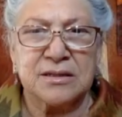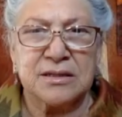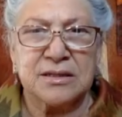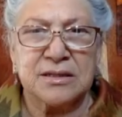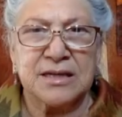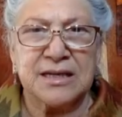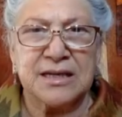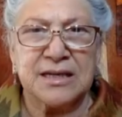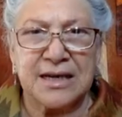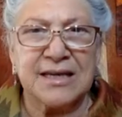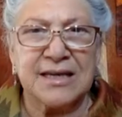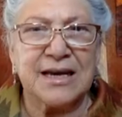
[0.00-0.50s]

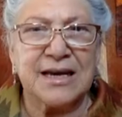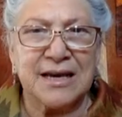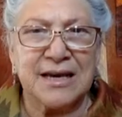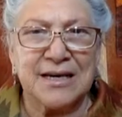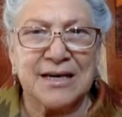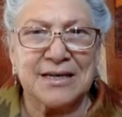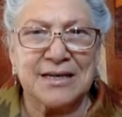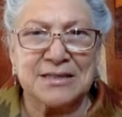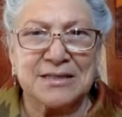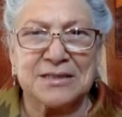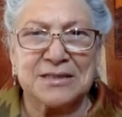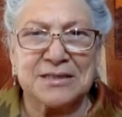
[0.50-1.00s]
And I
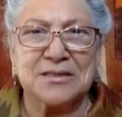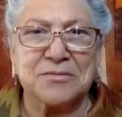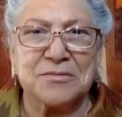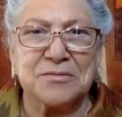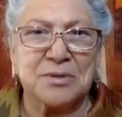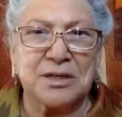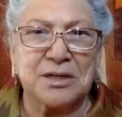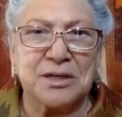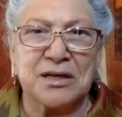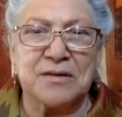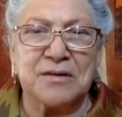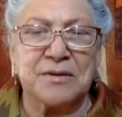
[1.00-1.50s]
asked the
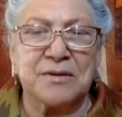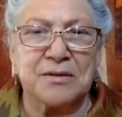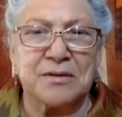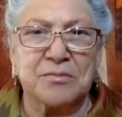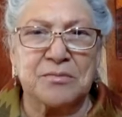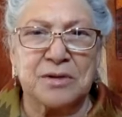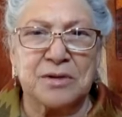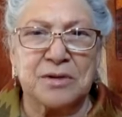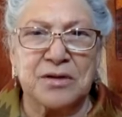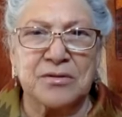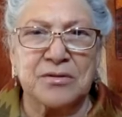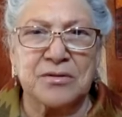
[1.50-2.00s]

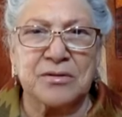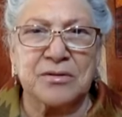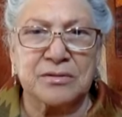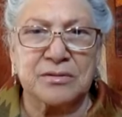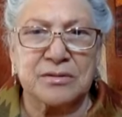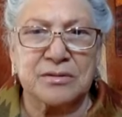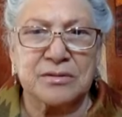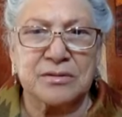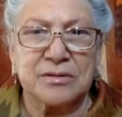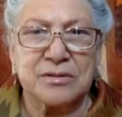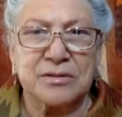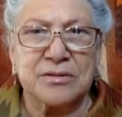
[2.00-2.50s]
beloved mother
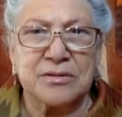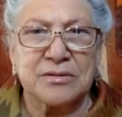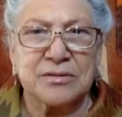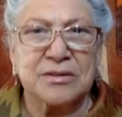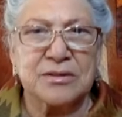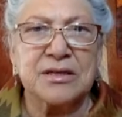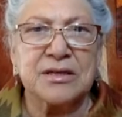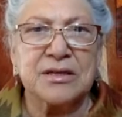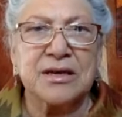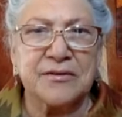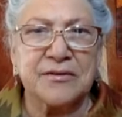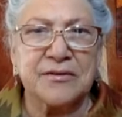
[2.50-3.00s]

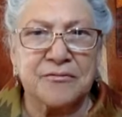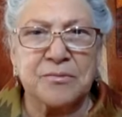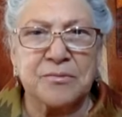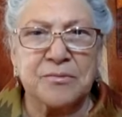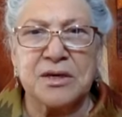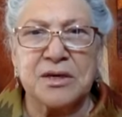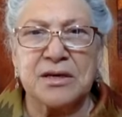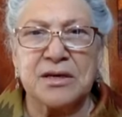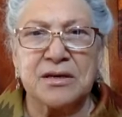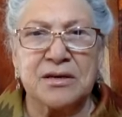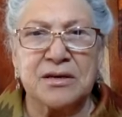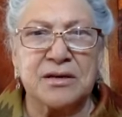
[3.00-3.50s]
to give
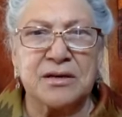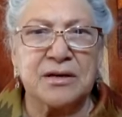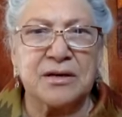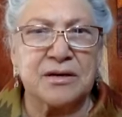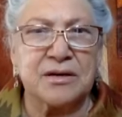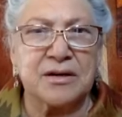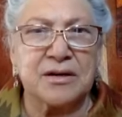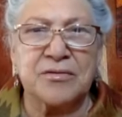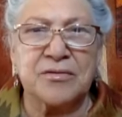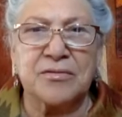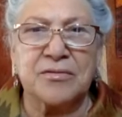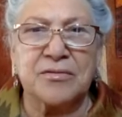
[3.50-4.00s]
me
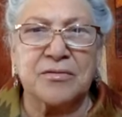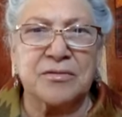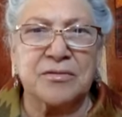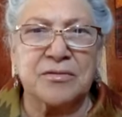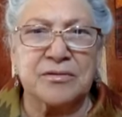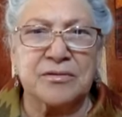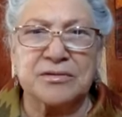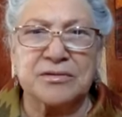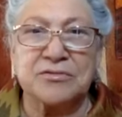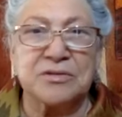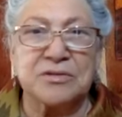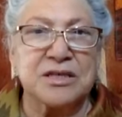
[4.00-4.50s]

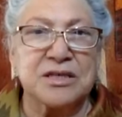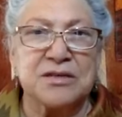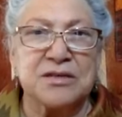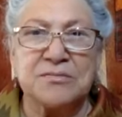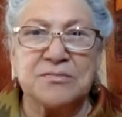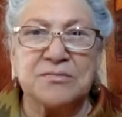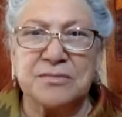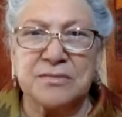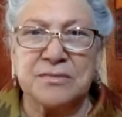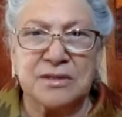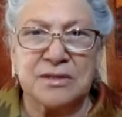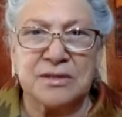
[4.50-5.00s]
another
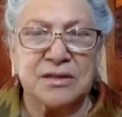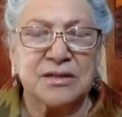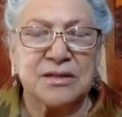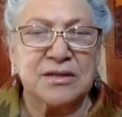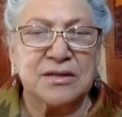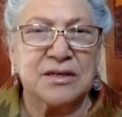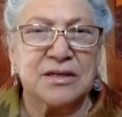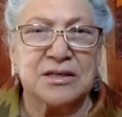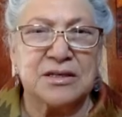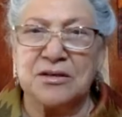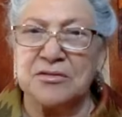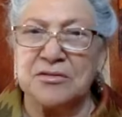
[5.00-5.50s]
dream,
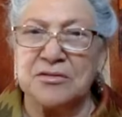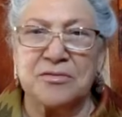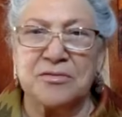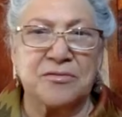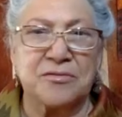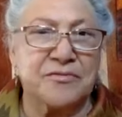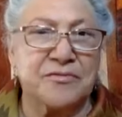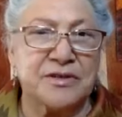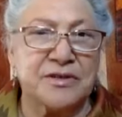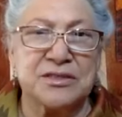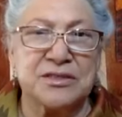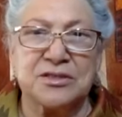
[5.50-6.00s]
another
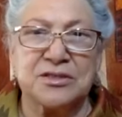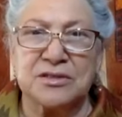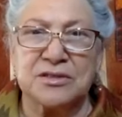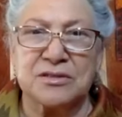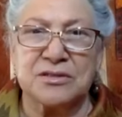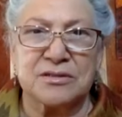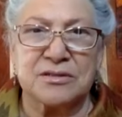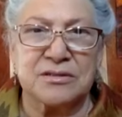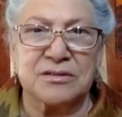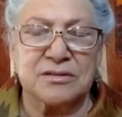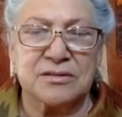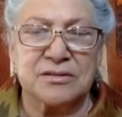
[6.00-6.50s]

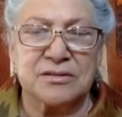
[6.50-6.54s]
vision.